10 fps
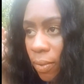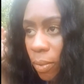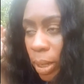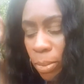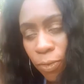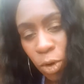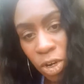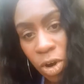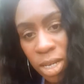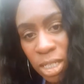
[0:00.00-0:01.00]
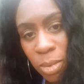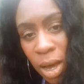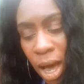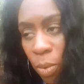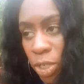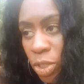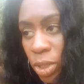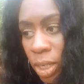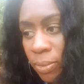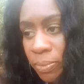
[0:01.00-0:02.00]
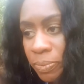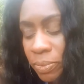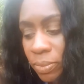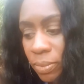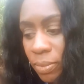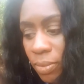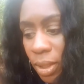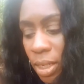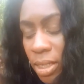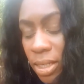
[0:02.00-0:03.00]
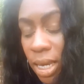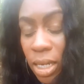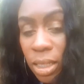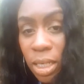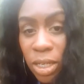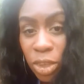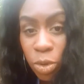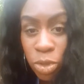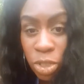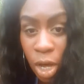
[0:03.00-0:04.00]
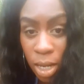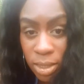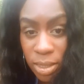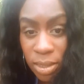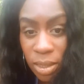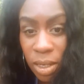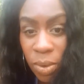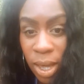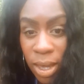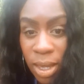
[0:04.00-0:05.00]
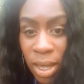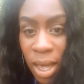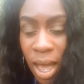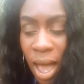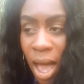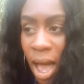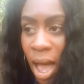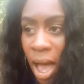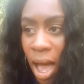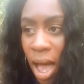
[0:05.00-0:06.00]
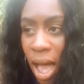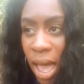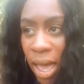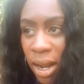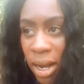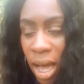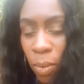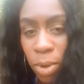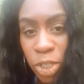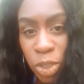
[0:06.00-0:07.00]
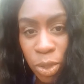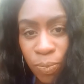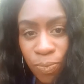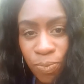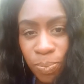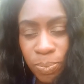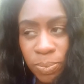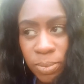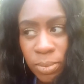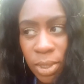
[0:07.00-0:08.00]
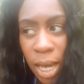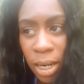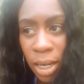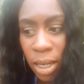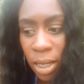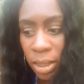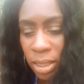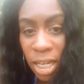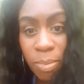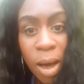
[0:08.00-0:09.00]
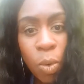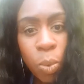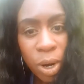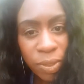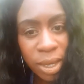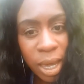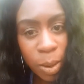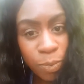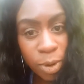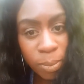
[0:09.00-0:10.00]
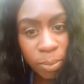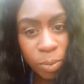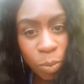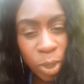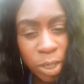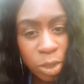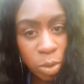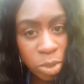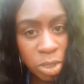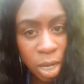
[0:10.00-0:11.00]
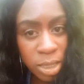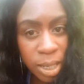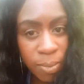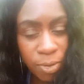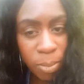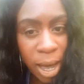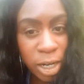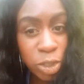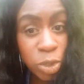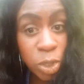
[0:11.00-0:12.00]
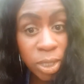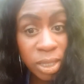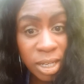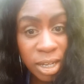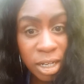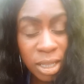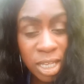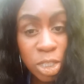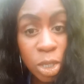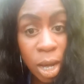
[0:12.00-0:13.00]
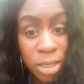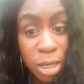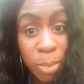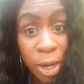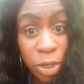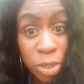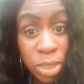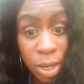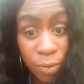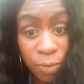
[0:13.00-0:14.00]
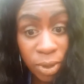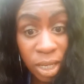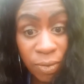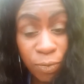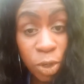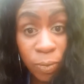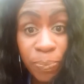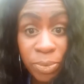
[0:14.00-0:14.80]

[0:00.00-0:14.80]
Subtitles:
before you cross them out, I want you to take a look at those thoughts, okay? And I want you to kind of think about where they came from. Where did those thoughts come from? How did you start thinking these thoughts about yourself? If you